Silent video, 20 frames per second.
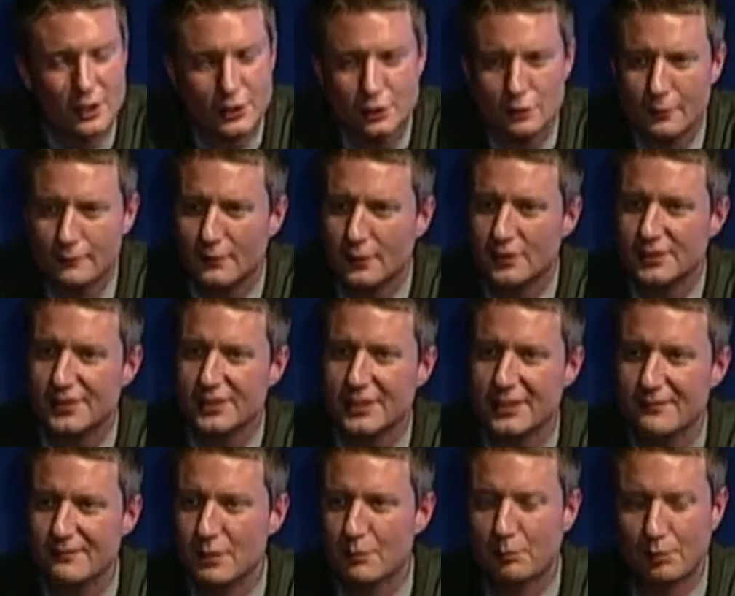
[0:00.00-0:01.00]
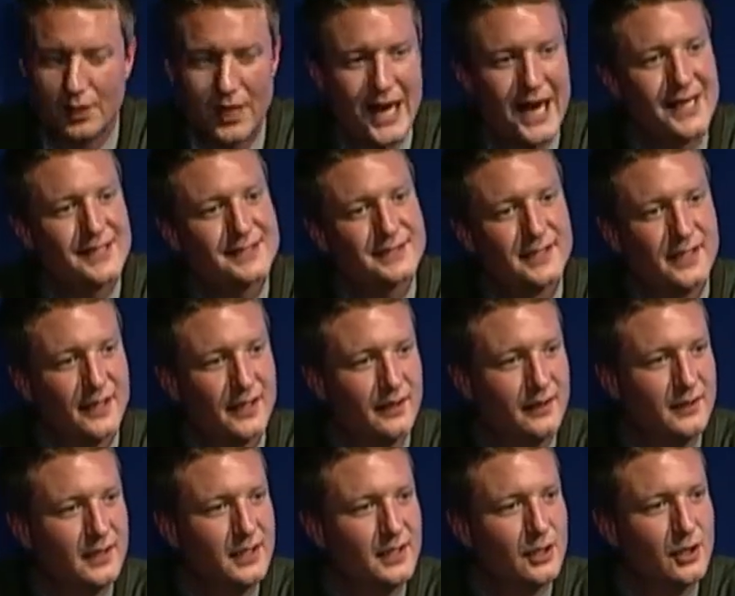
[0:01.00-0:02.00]
University of Nebraska
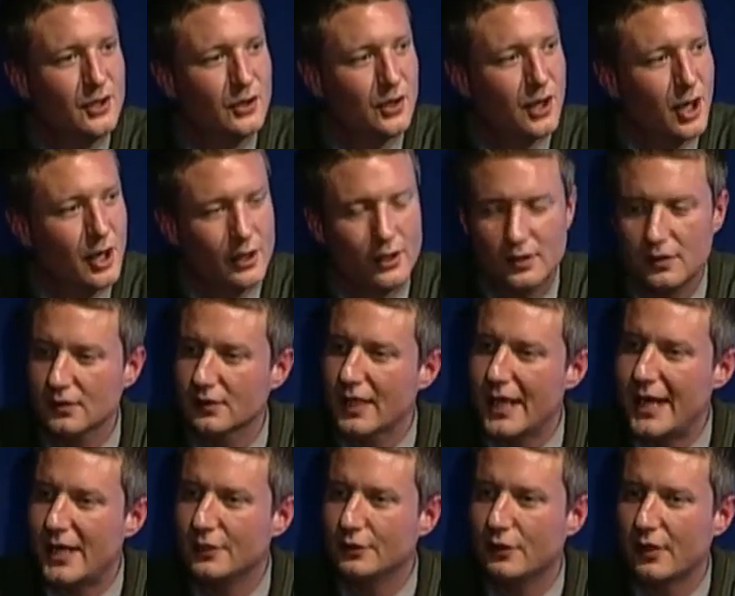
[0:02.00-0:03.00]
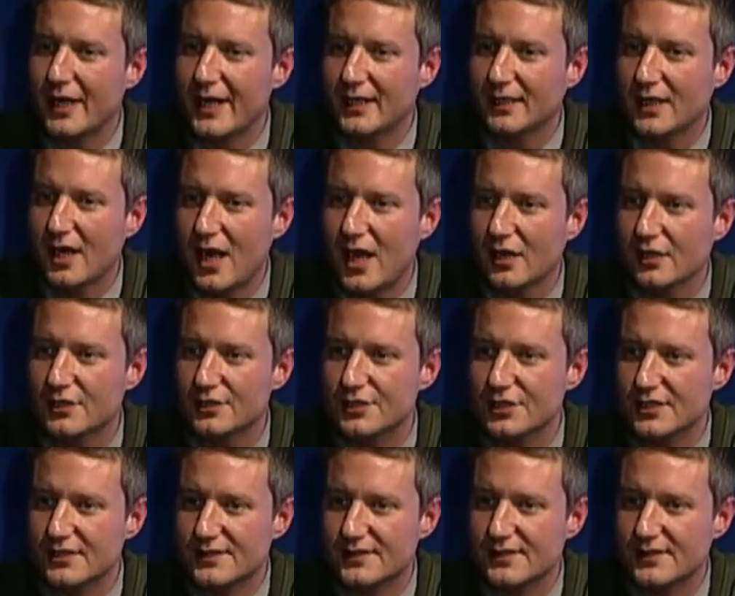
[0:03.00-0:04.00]
our land grant
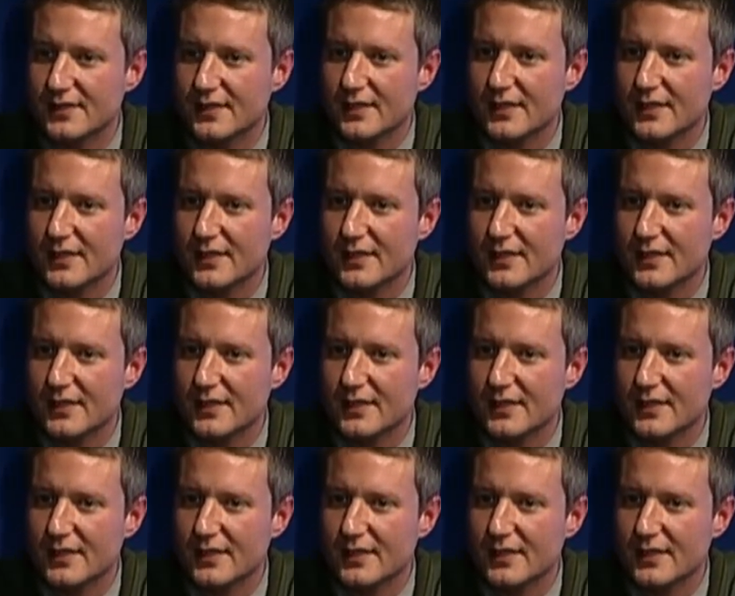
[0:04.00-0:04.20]
colleges.